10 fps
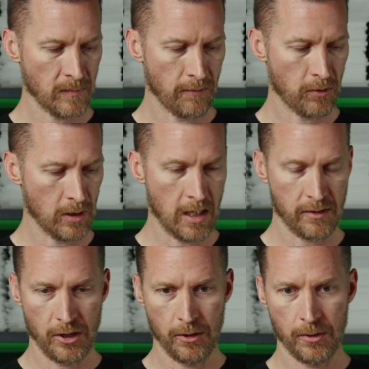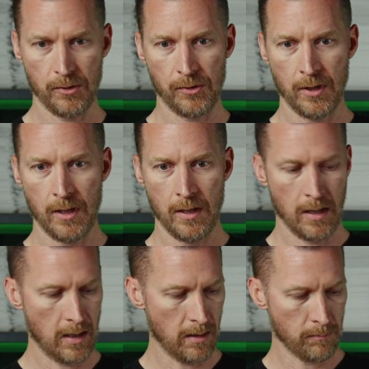for a lot of years,
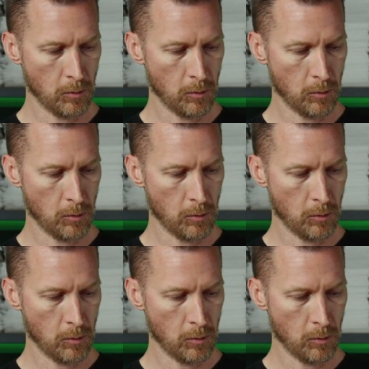uh,